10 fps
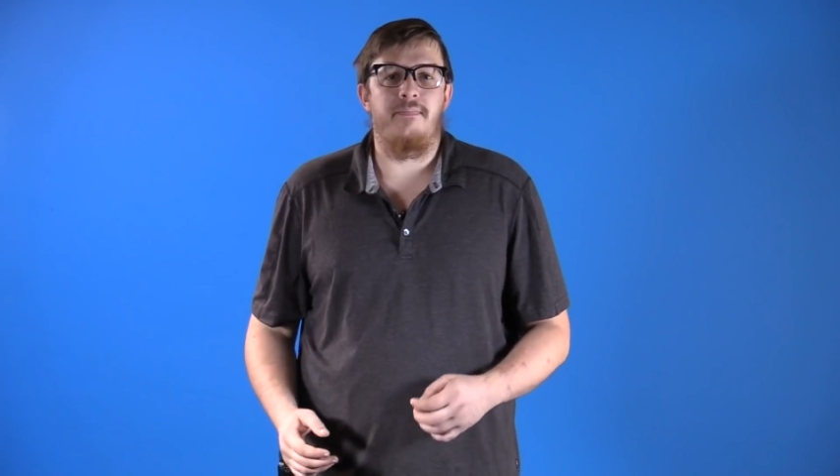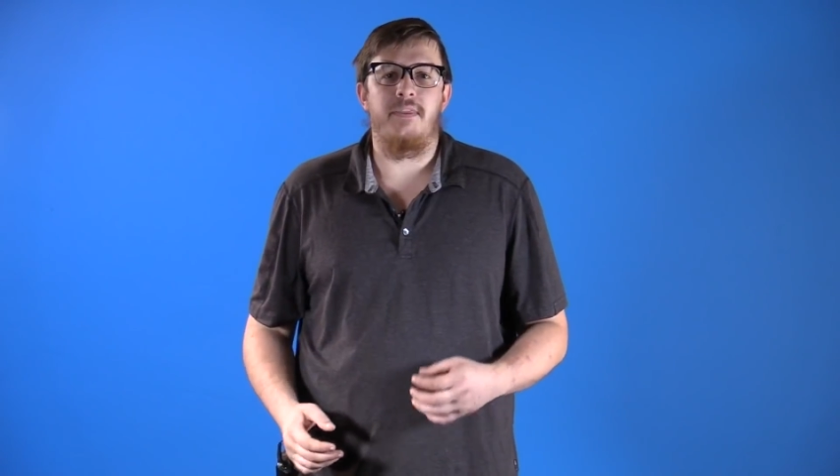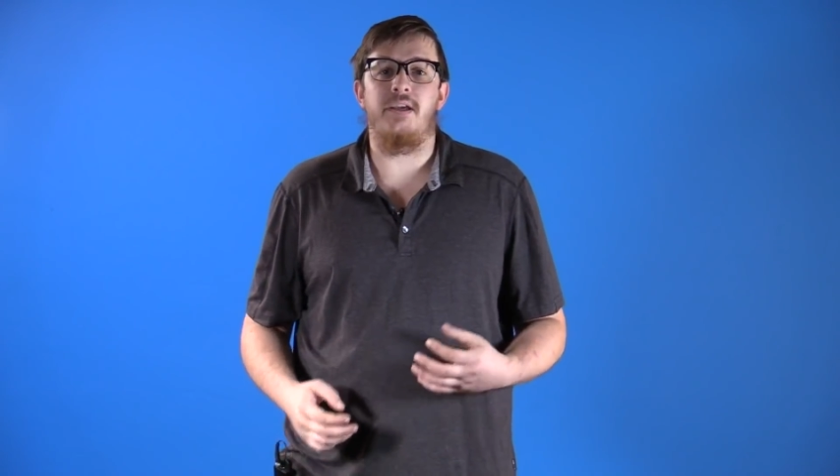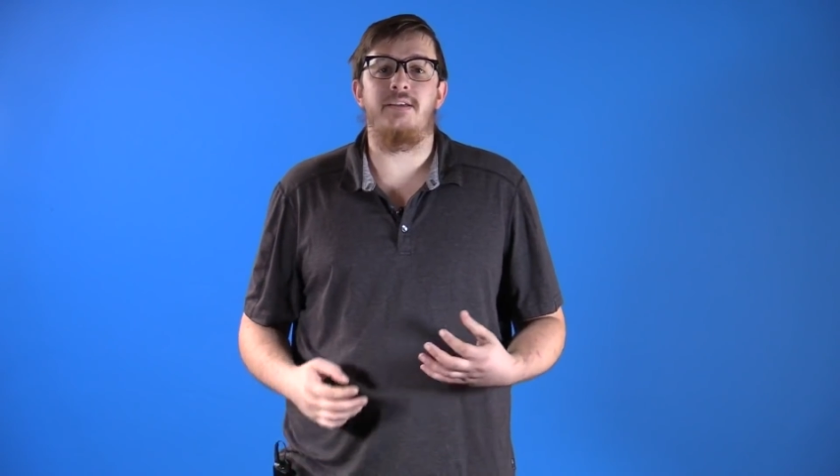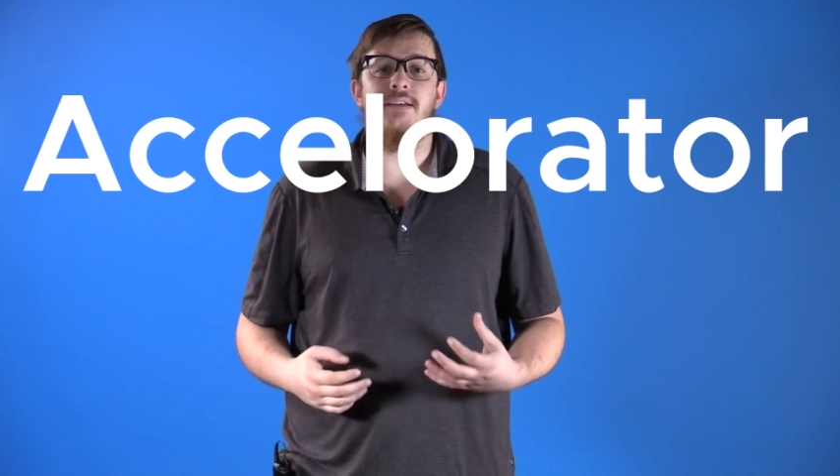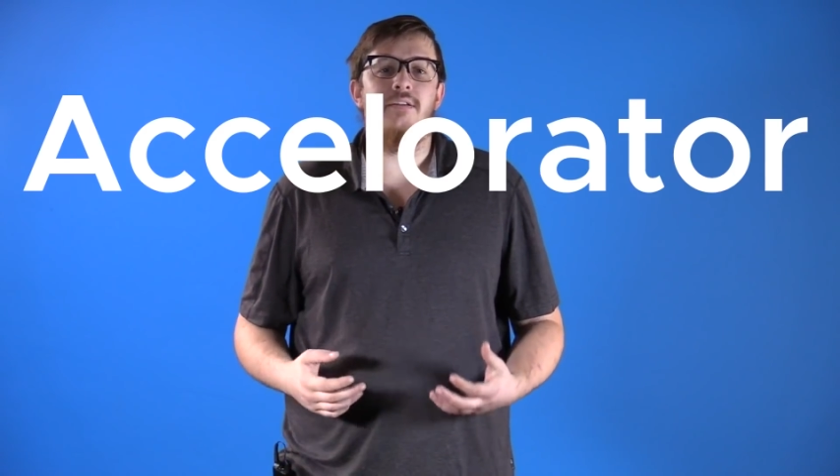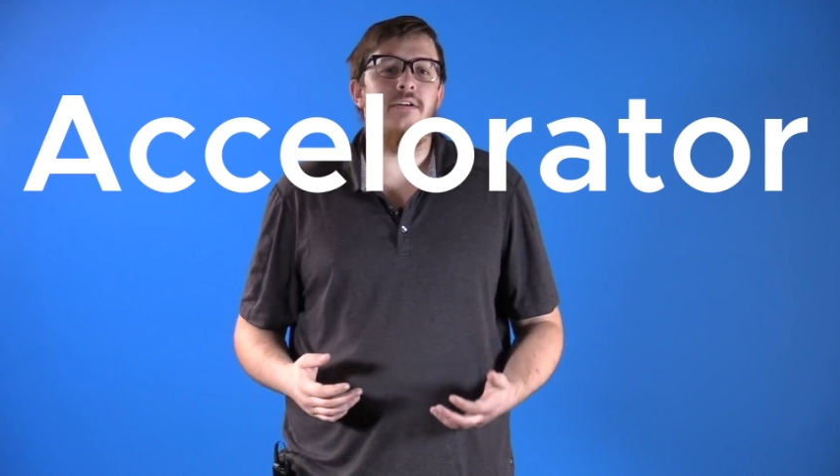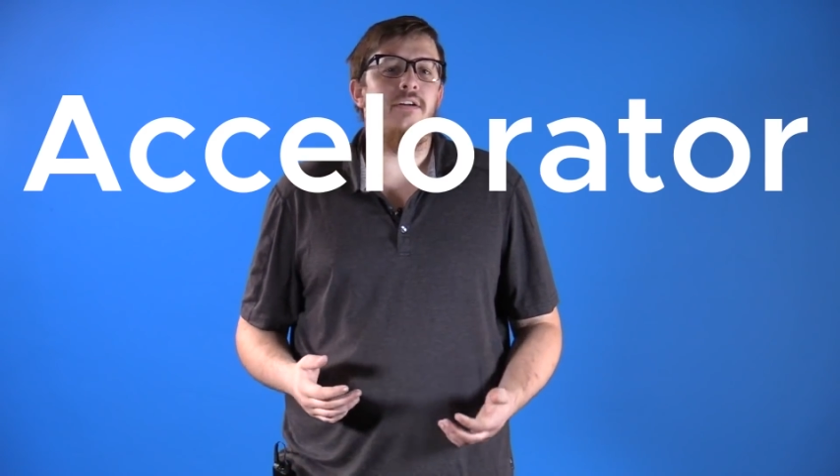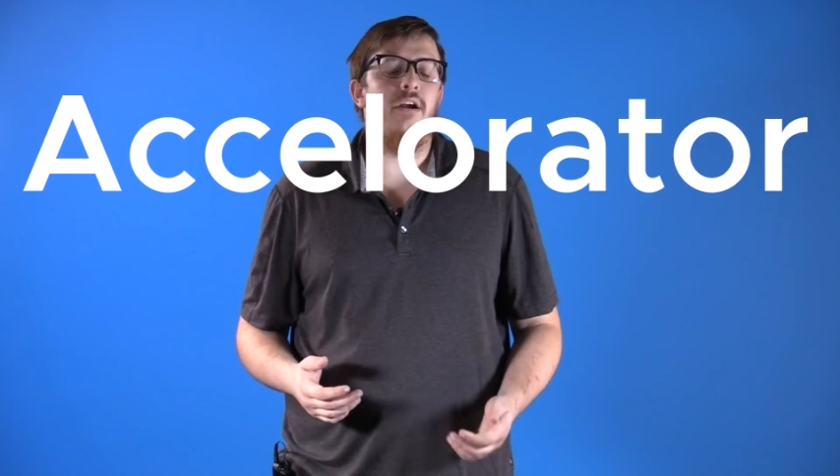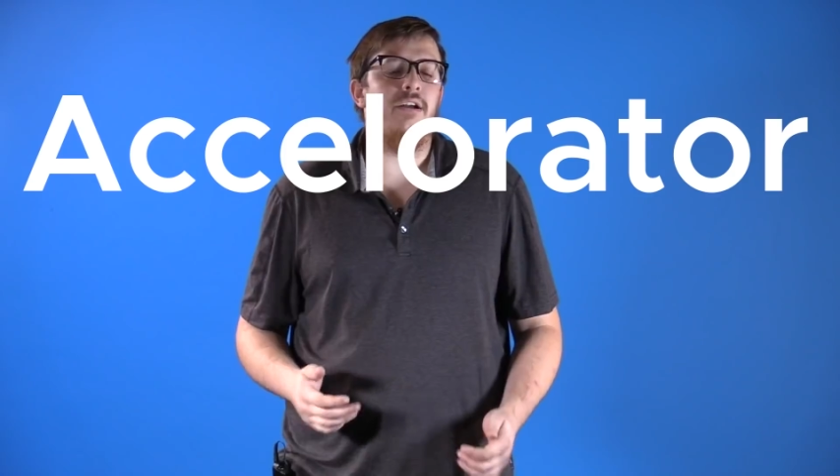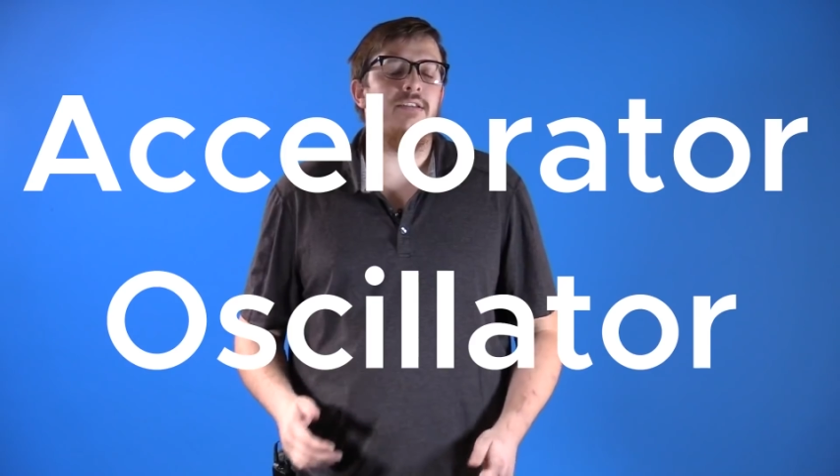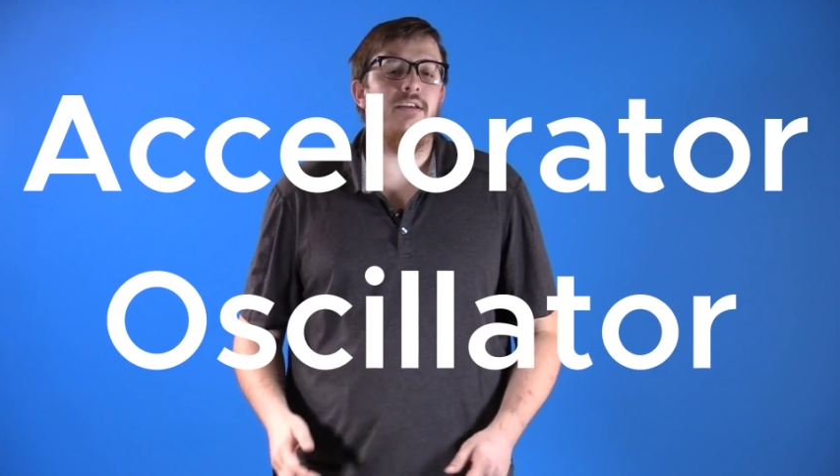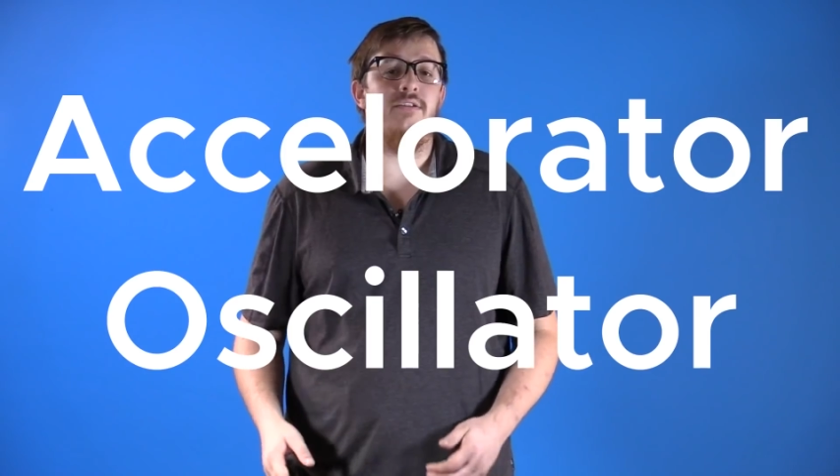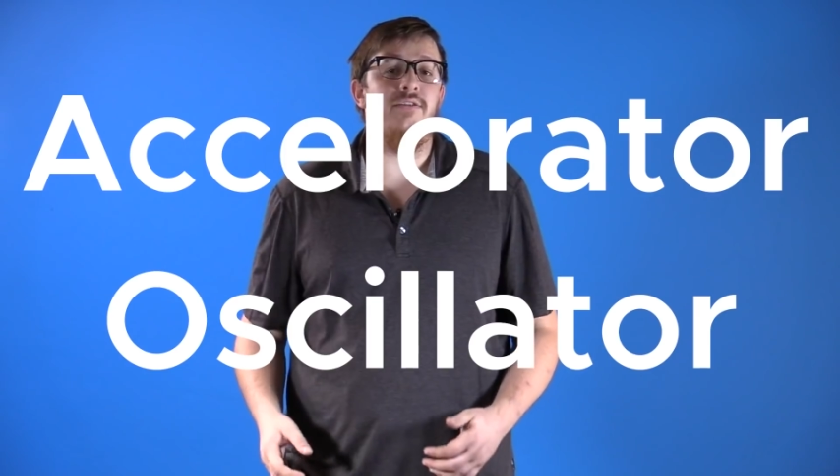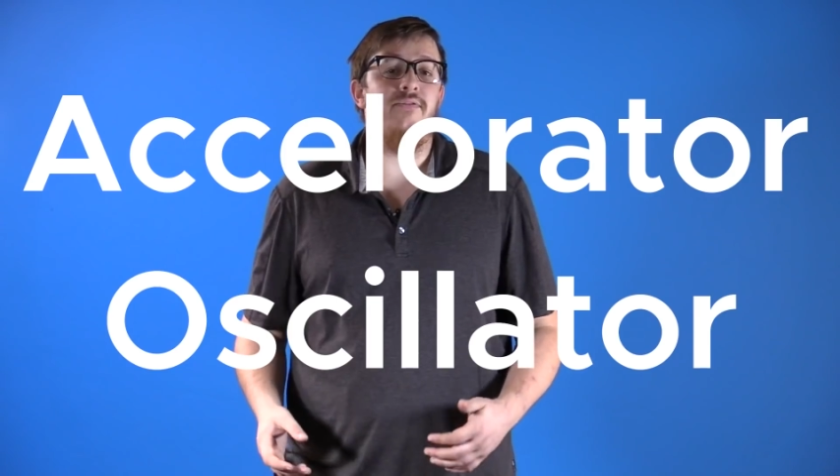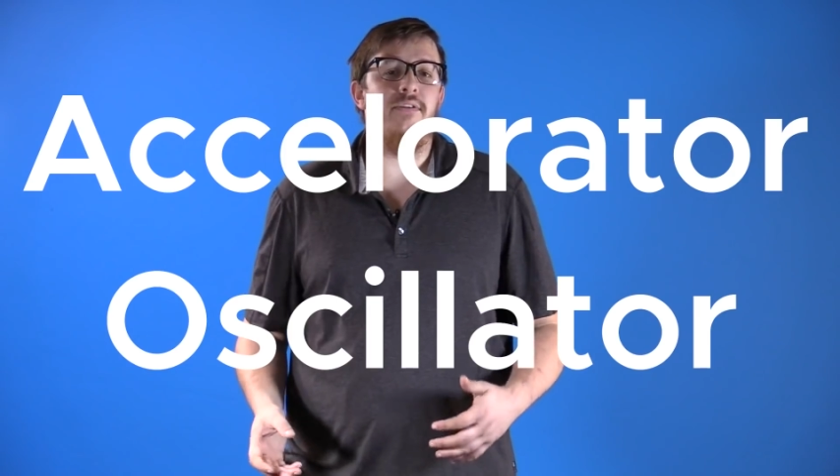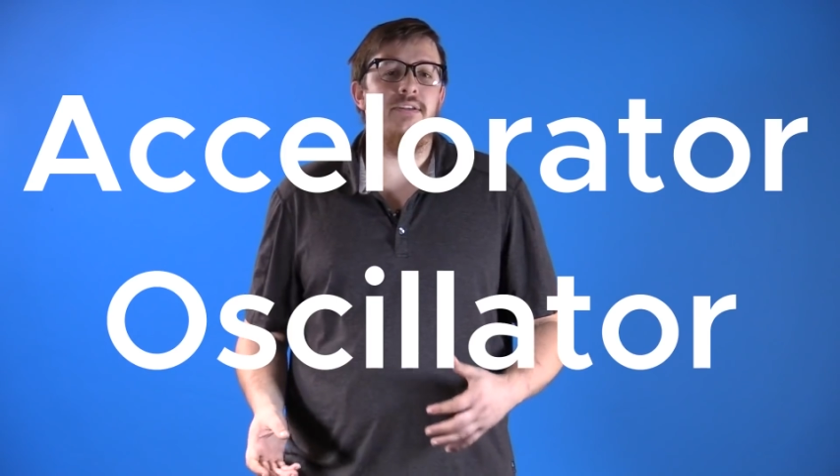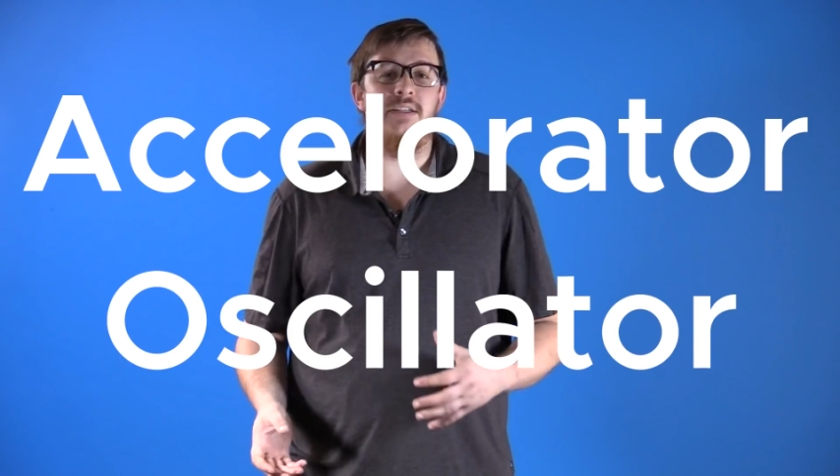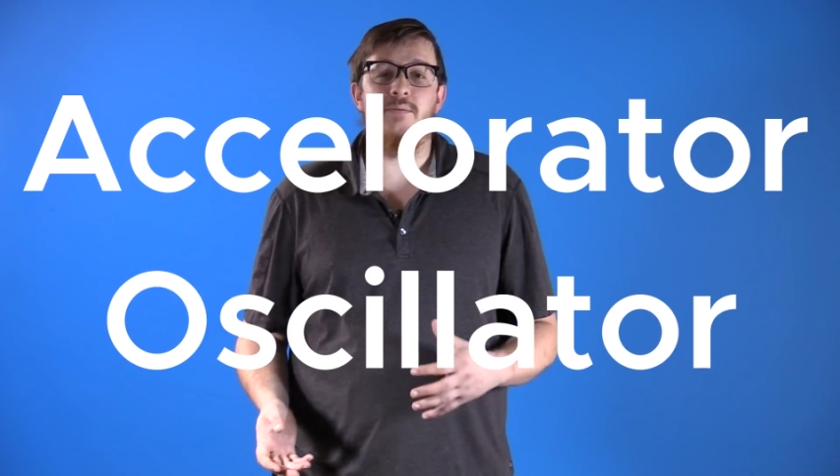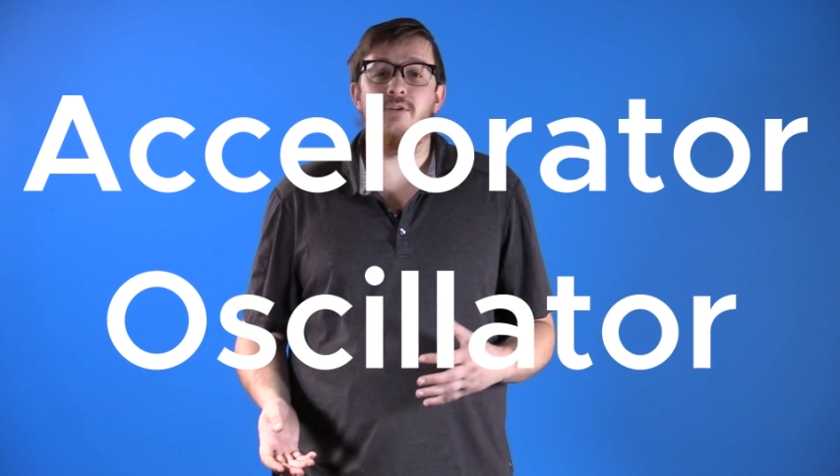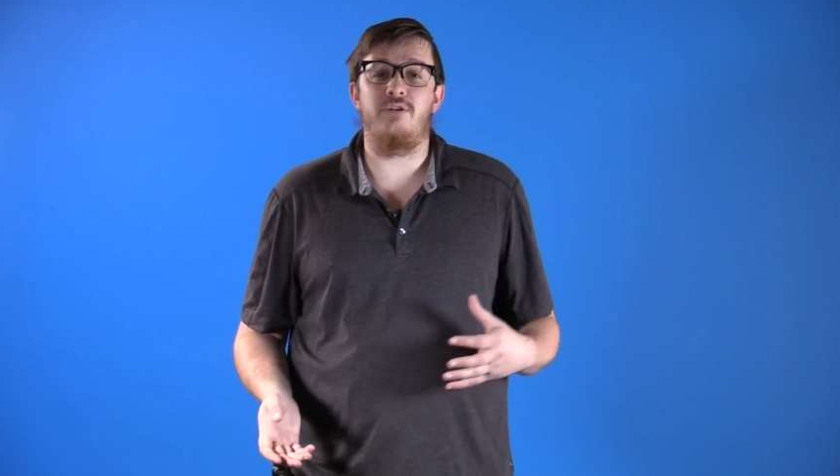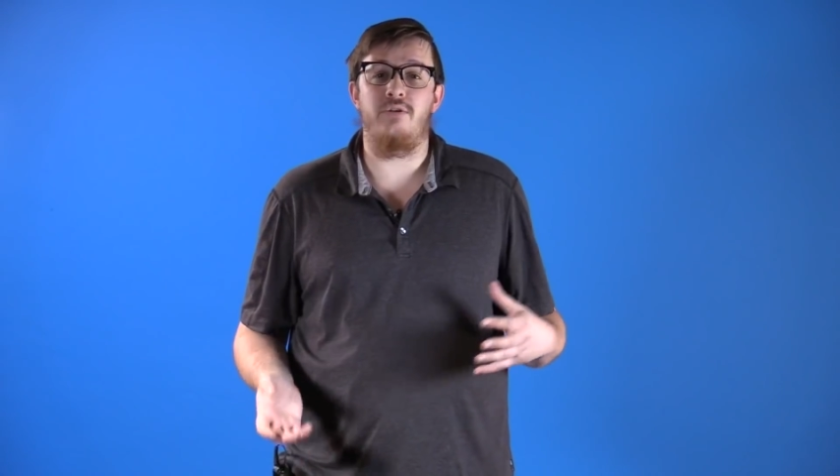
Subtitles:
The Accelerator Oscillator is very similar